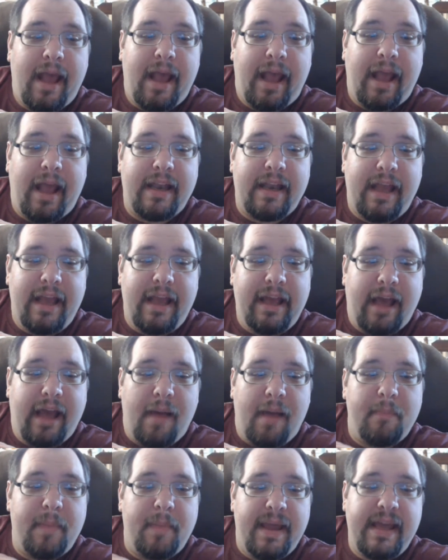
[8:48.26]
and he
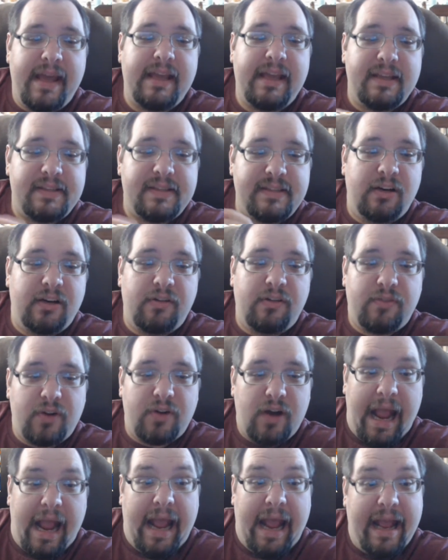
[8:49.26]
got me
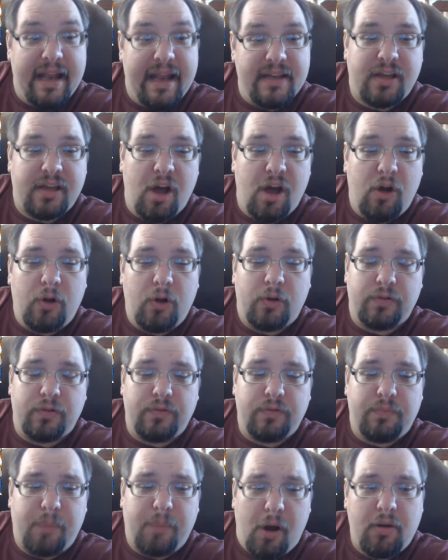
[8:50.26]
silver and
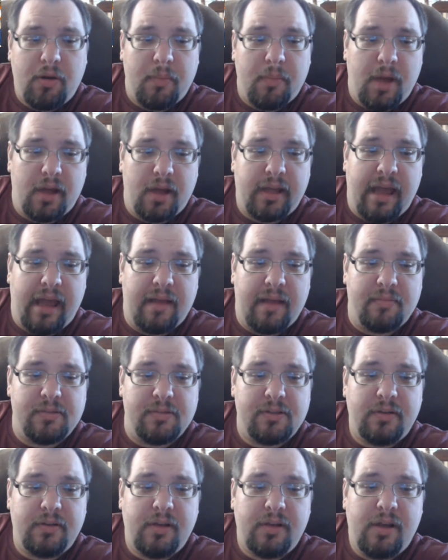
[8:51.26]
gold Pokemon
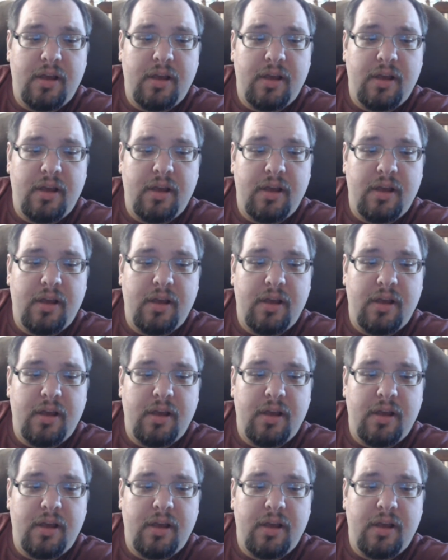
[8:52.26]
games.